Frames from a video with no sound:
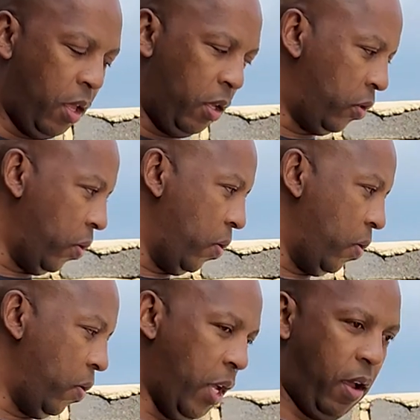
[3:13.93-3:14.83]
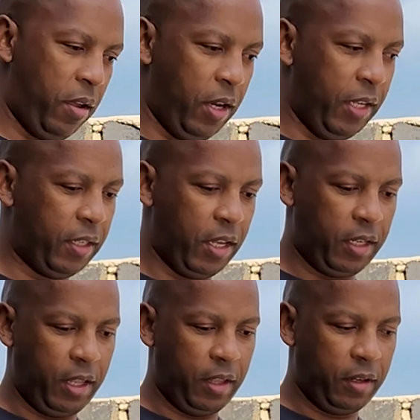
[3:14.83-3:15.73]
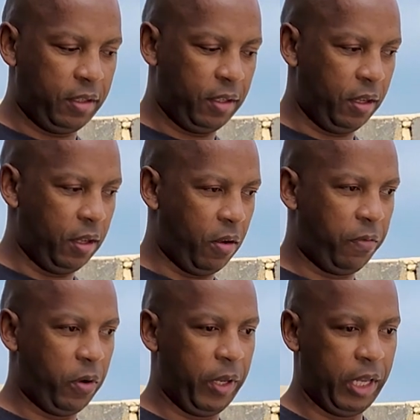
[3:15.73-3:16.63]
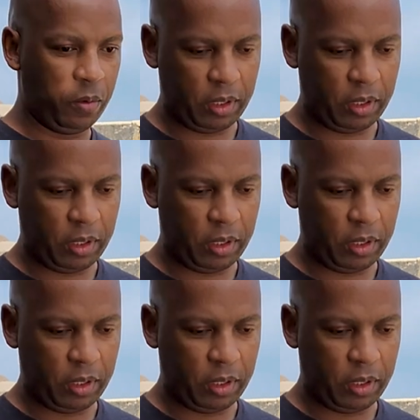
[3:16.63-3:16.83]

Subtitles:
So yeah, let's start and then see how far we get with